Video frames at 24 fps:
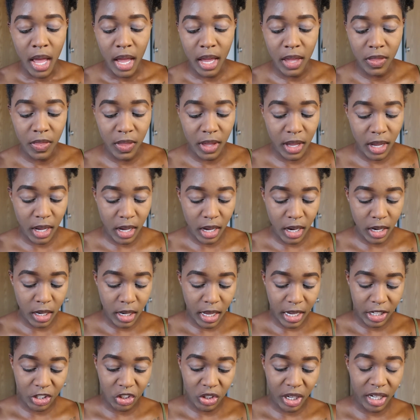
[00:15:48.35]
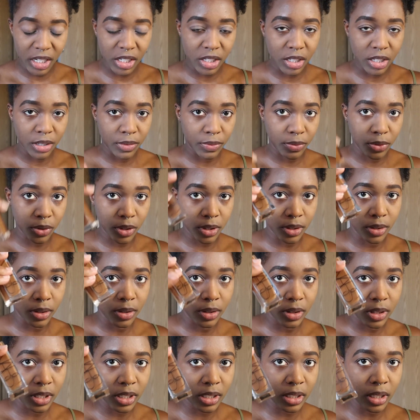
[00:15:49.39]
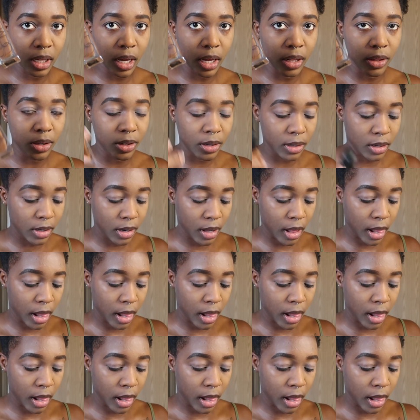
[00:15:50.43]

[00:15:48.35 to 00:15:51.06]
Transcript: and then exchange it for this color.